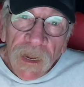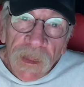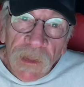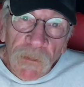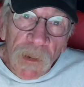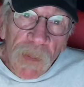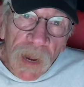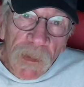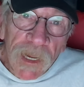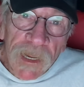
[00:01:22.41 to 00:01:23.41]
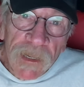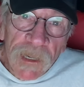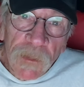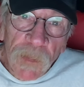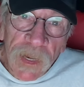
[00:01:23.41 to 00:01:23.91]
The Republicans
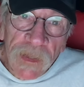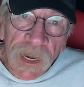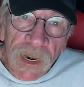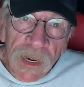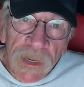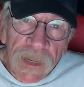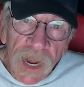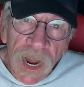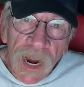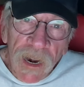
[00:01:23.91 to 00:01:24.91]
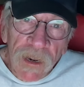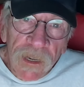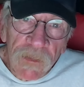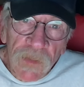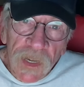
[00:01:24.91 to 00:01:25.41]
spent their entire
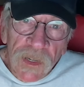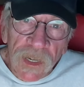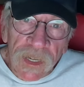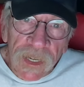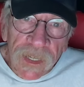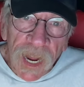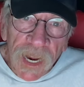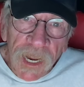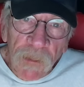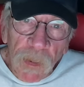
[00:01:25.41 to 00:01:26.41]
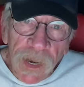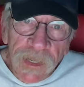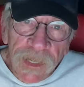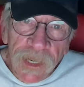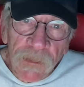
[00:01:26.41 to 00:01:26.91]
convention attacking
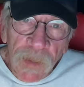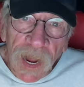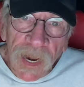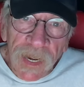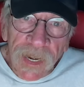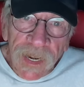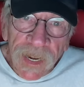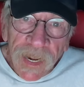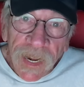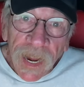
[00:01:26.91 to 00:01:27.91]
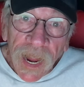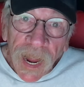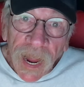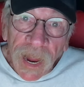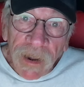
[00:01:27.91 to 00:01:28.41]
President Biden,
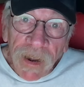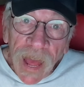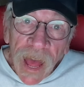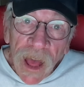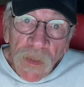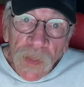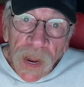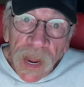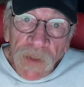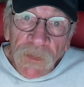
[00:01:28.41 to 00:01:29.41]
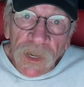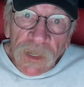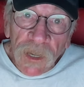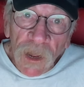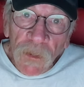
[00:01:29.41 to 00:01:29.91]
and now they have to
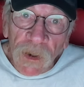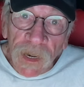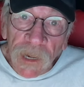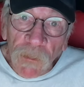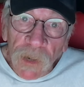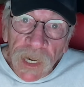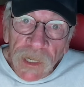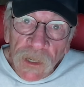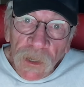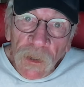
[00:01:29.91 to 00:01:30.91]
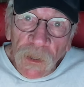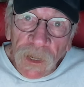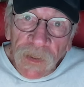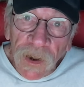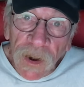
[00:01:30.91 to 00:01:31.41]
totally
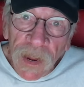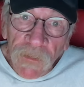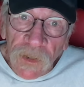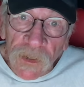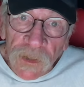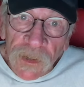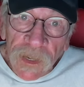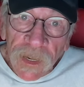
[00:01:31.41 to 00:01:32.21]
retool their efforts.